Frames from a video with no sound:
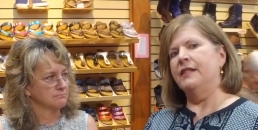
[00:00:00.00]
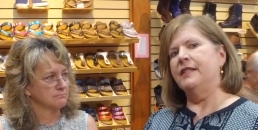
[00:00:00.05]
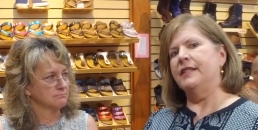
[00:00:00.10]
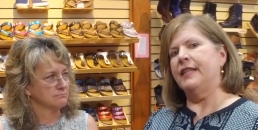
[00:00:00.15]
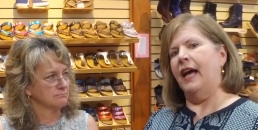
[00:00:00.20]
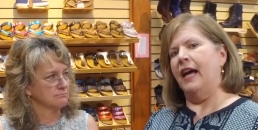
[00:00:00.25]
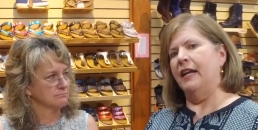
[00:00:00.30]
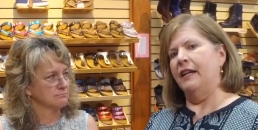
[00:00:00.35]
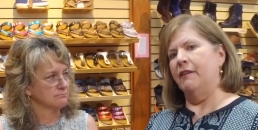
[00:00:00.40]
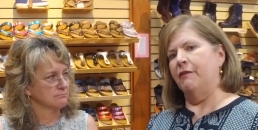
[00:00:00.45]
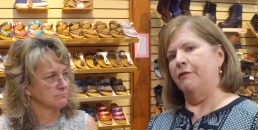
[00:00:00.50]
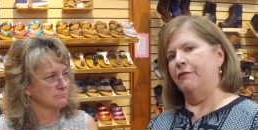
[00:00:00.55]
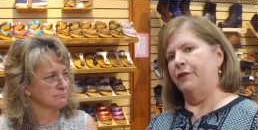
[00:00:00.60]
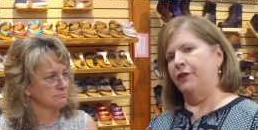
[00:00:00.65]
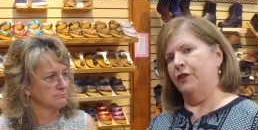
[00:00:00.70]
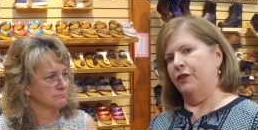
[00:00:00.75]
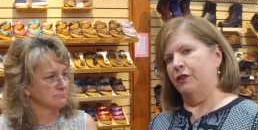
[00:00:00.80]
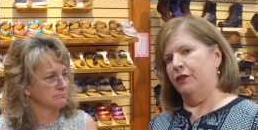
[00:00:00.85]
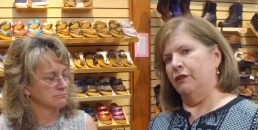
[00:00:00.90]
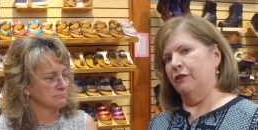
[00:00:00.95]
Speaker 1: side of
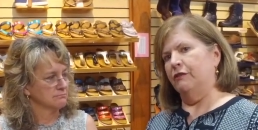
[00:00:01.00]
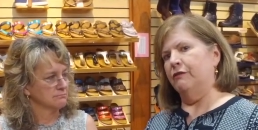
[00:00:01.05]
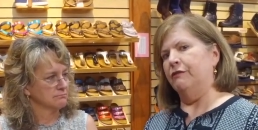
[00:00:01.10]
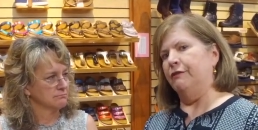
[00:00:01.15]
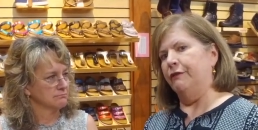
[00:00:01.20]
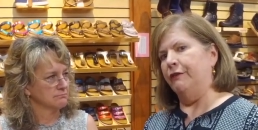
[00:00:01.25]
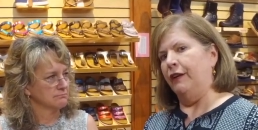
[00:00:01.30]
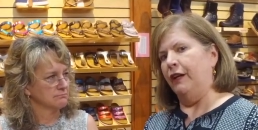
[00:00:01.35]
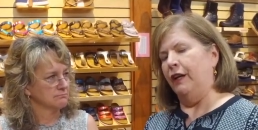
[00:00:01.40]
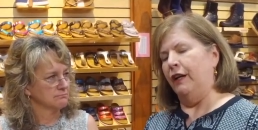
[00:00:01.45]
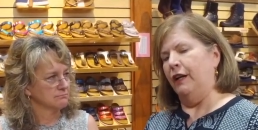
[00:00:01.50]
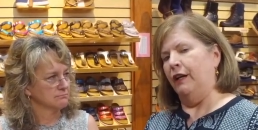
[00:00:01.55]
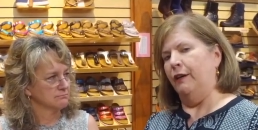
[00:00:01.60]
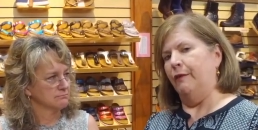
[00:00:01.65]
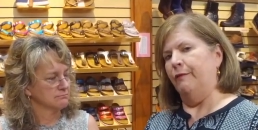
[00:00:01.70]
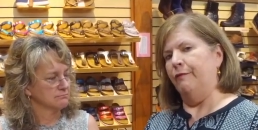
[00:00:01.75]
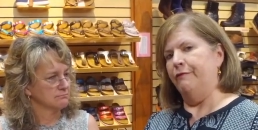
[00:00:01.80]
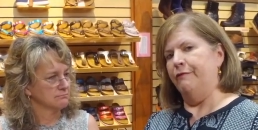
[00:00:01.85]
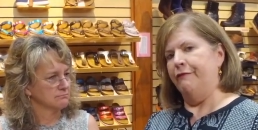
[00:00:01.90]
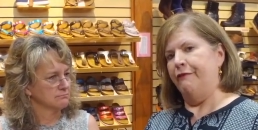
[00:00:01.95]
your
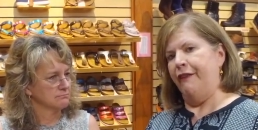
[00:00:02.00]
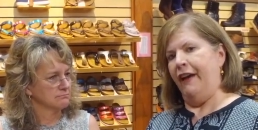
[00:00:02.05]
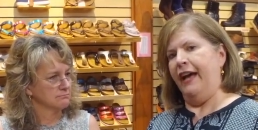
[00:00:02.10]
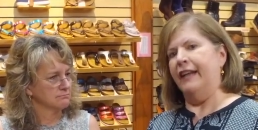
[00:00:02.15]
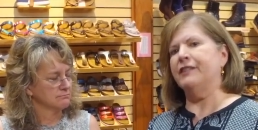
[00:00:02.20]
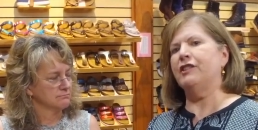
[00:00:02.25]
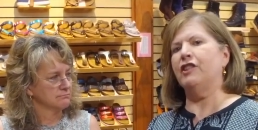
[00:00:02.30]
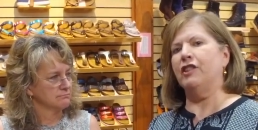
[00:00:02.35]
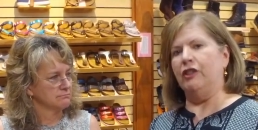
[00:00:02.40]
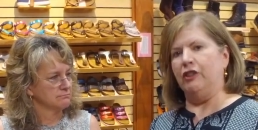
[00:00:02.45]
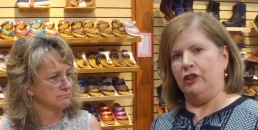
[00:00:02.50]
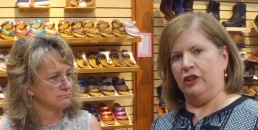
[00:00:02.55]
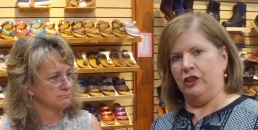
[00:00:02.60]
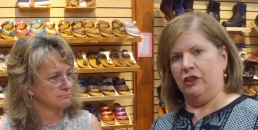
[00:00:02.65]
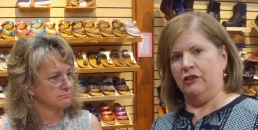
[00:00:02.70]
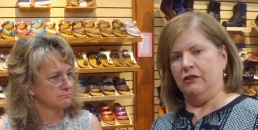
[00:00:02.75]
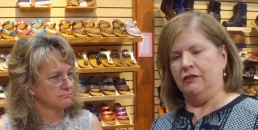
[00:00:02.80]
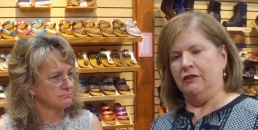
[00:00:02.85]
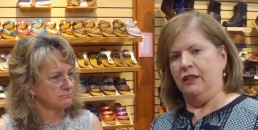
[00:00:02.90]
um, vascular